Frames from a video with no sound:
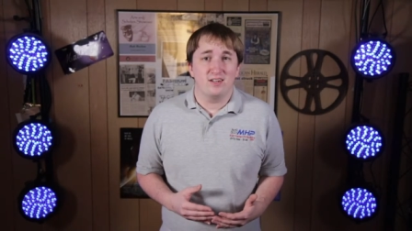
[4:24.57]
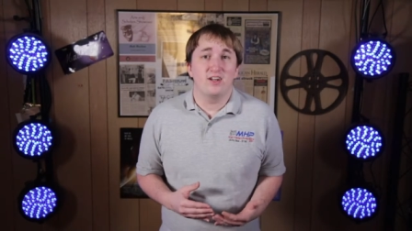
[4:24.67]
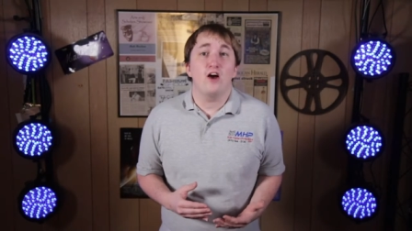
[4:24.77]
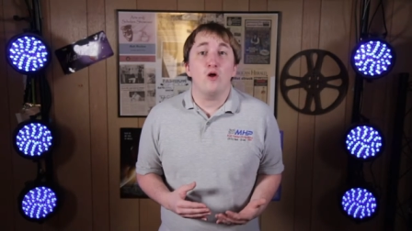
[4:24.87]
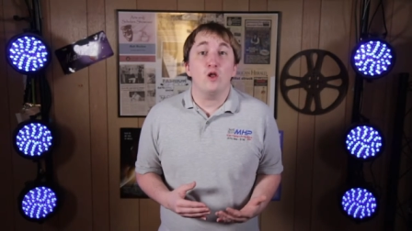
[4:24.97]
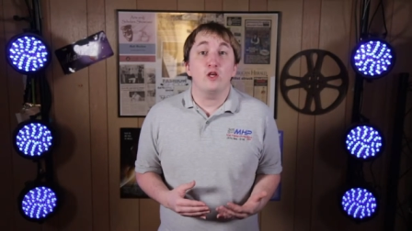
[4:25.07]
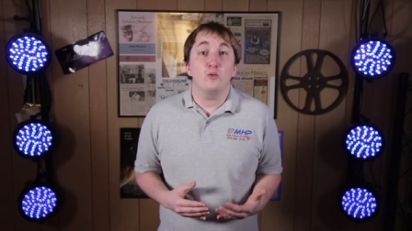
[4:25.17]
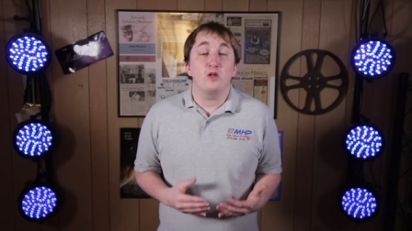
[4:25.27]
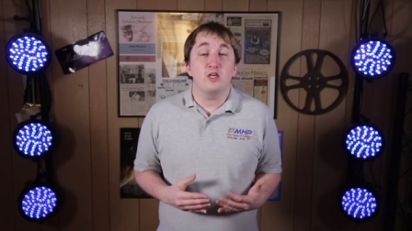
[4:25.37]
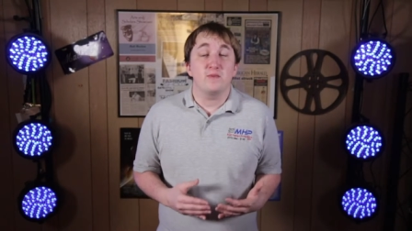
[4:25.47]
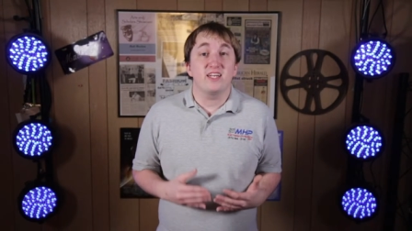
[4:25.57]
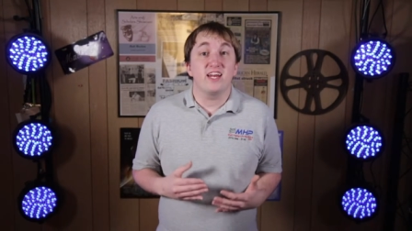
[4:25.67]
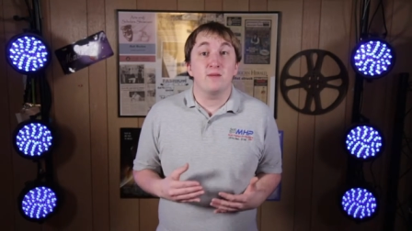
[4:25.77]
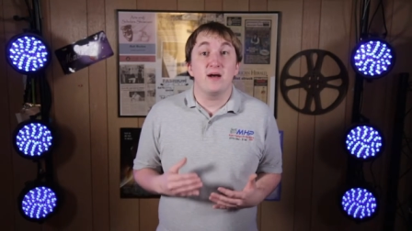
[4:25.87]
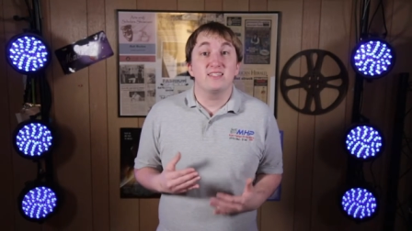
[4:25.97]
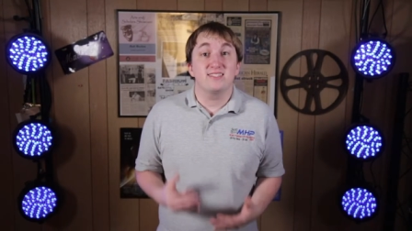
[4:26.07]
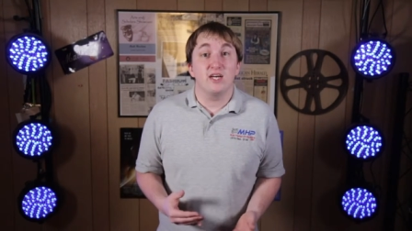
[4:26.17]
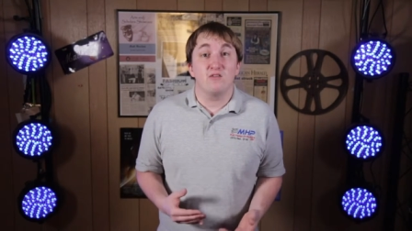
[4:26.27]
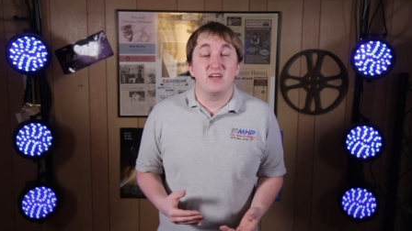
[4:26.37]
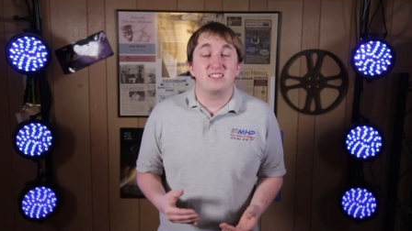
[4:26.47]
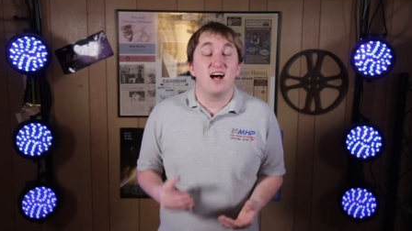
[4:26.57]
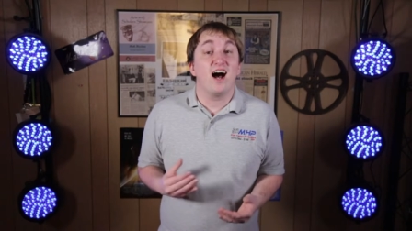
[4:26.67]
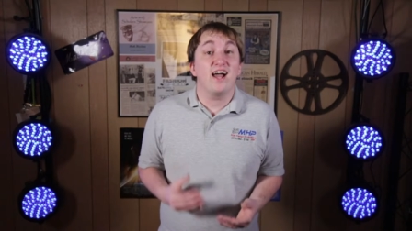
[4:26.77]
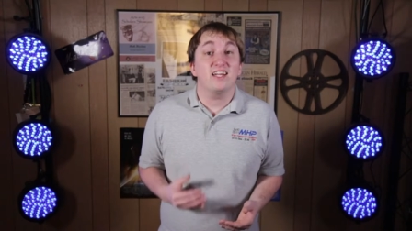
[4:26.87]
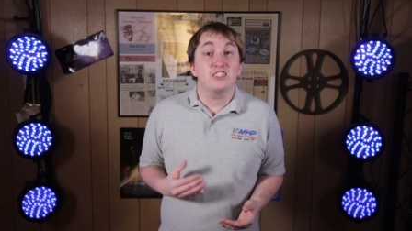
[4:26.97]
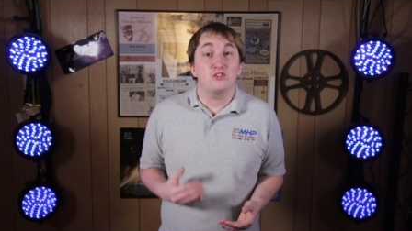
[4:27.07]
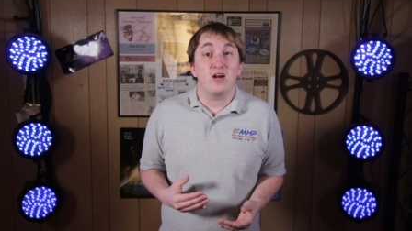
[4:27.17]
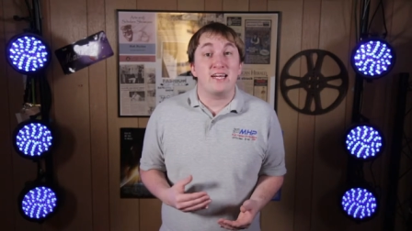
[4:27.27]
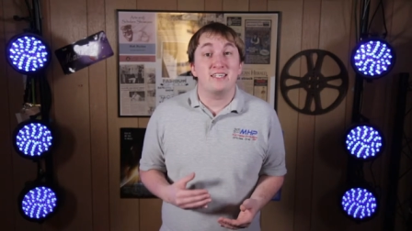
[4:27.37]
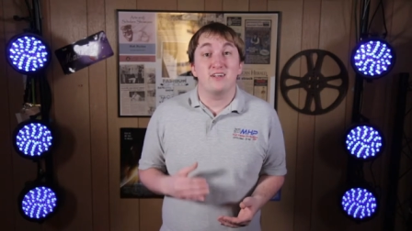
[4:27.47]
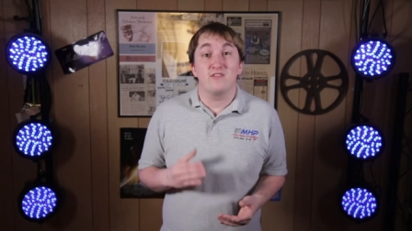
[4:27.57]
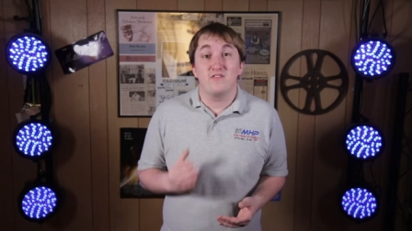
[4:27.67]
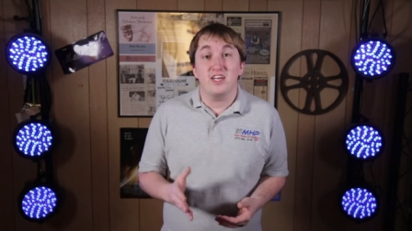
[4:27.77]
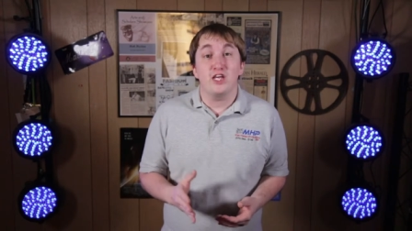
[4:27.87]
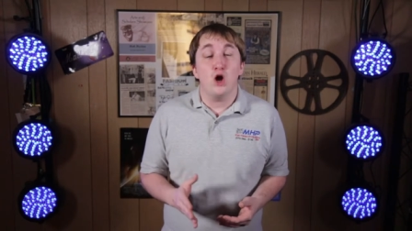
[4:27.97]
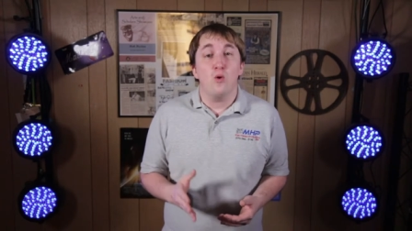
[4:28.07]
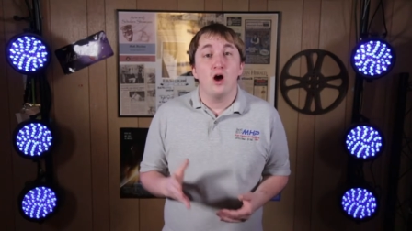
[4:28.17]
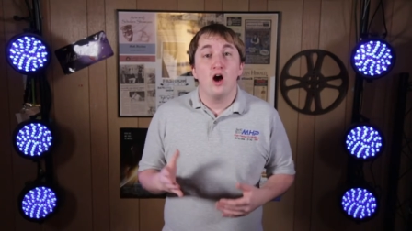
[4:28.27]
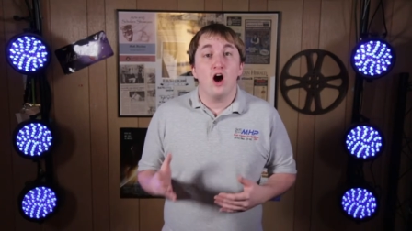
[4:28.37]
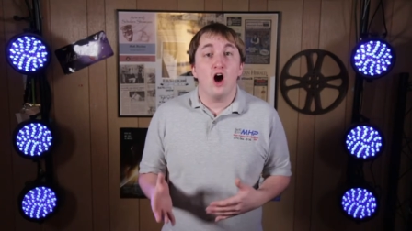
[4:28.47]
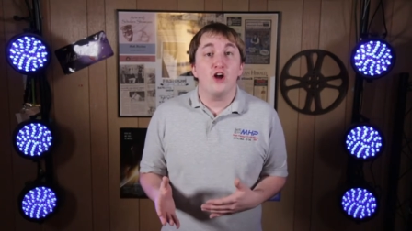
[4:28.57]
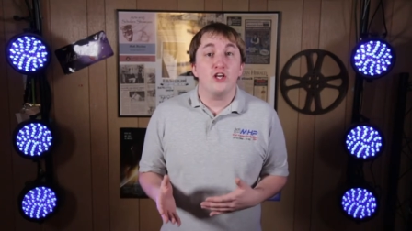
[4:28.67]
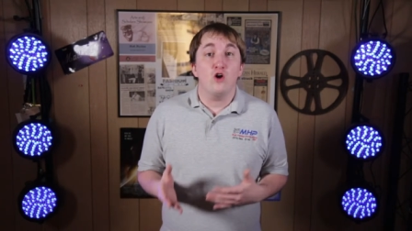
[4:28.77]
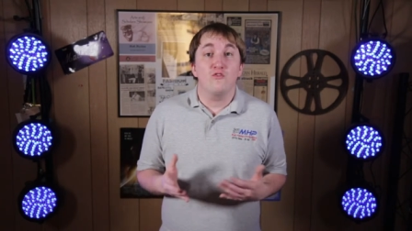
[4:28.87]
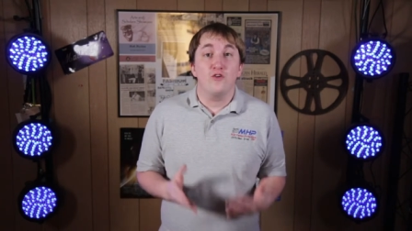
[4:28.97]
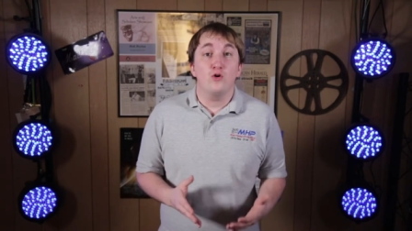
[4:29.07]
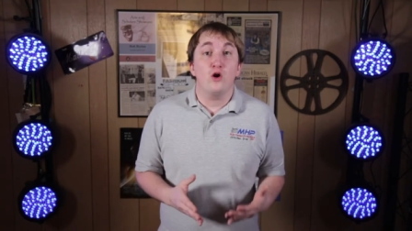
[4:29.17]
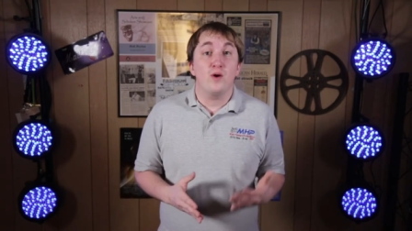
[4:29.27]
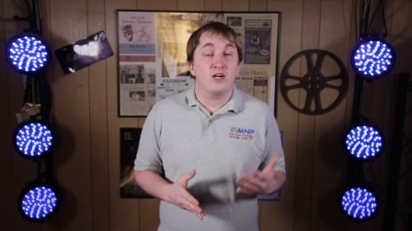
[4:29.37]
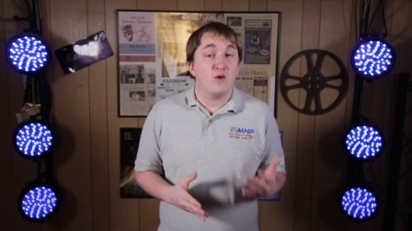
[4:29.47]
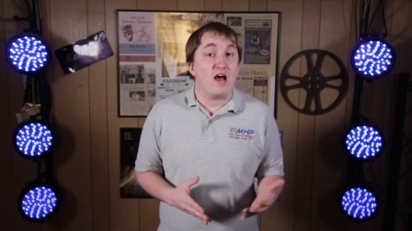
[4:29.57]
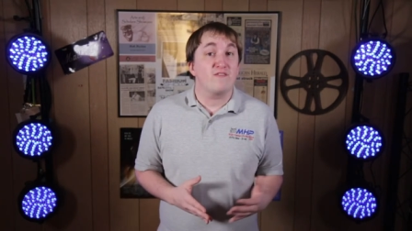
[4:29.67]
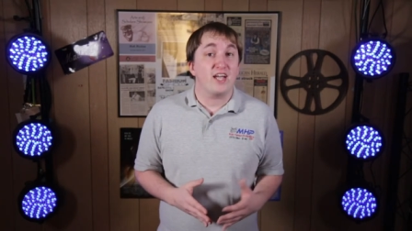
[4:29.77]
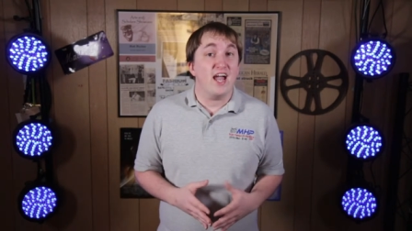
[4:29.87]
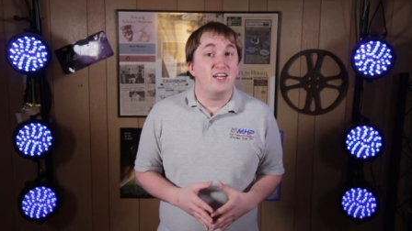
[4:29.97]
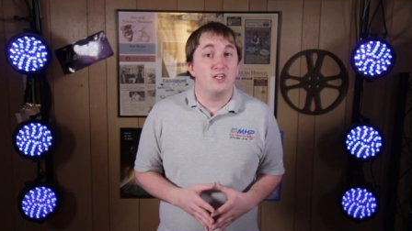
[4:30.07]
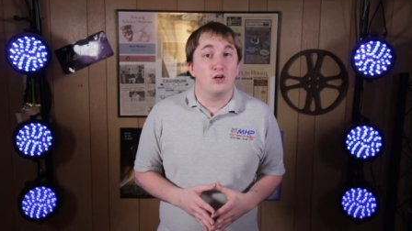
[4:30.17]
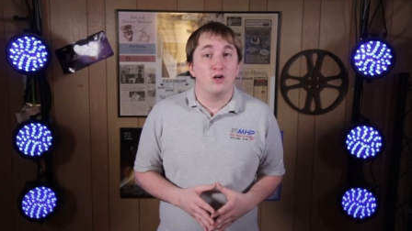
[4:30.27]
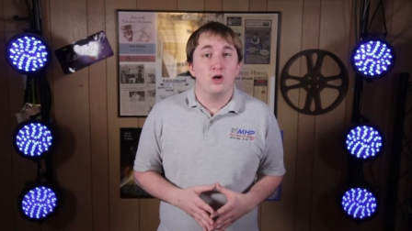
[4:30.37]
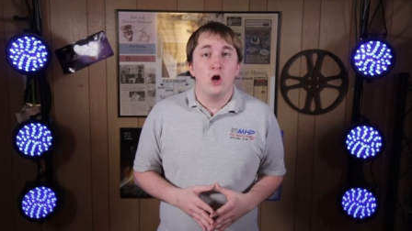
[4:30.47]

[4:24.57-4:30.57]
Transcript: not only will you be getting myself as a highly trained video, audio, photo, and graphic editor,